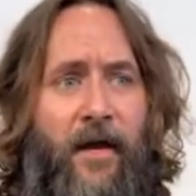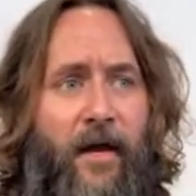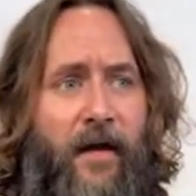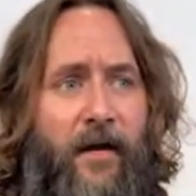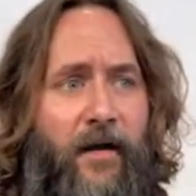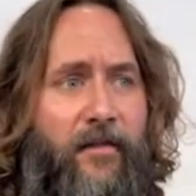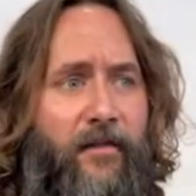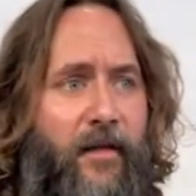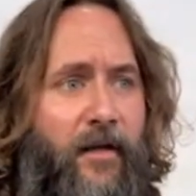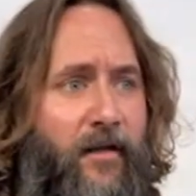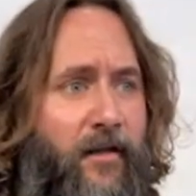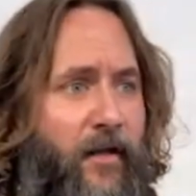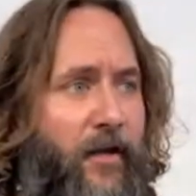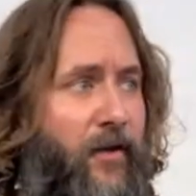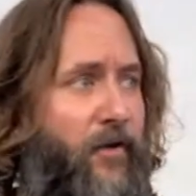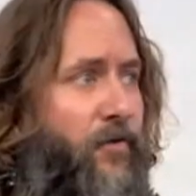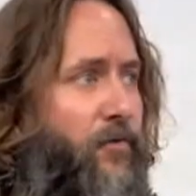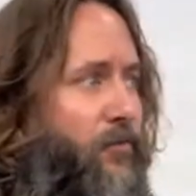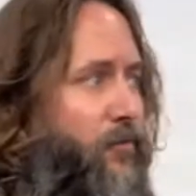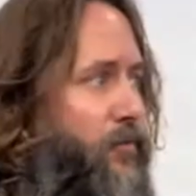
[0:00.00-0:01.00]
And I think
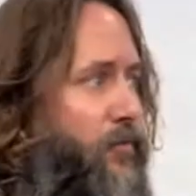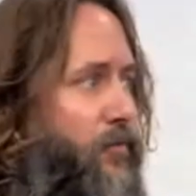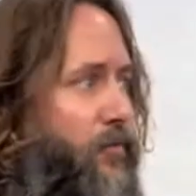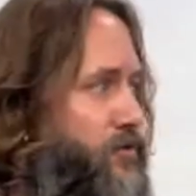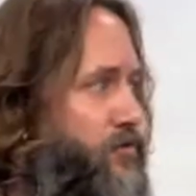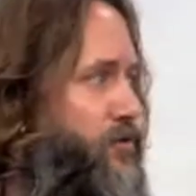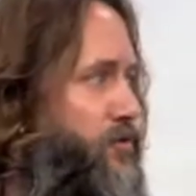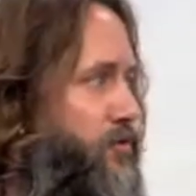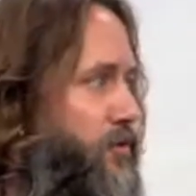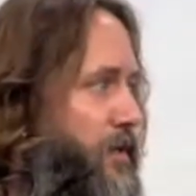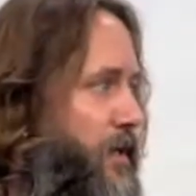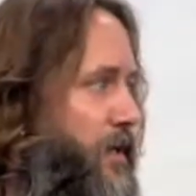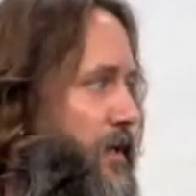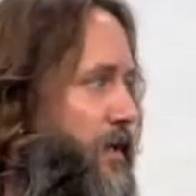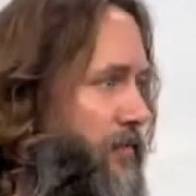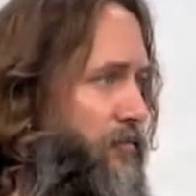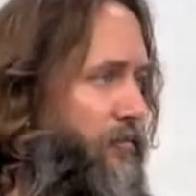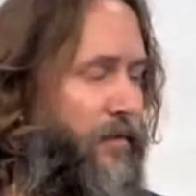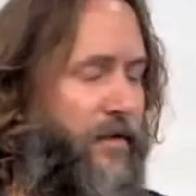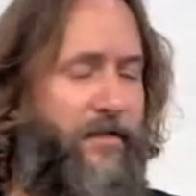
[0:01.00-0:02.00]
like when you truly
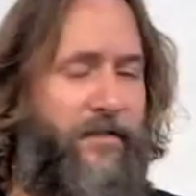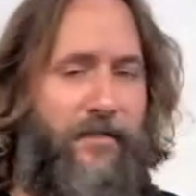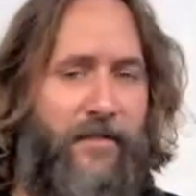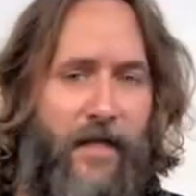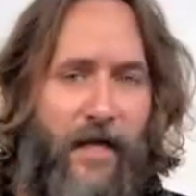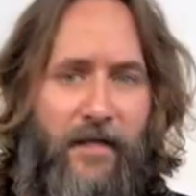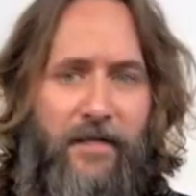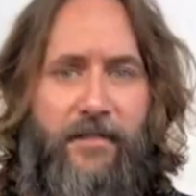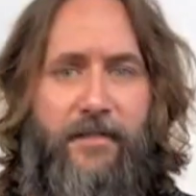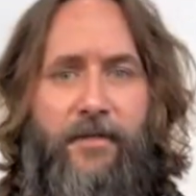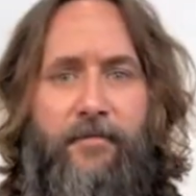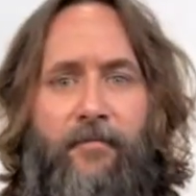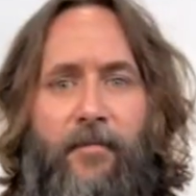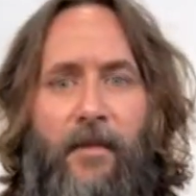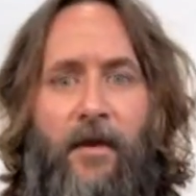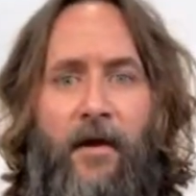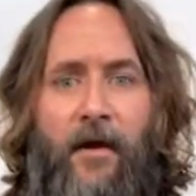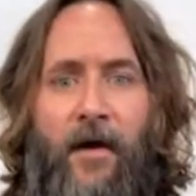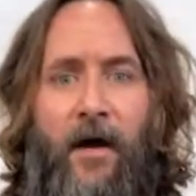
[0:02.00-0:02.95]
kind of possess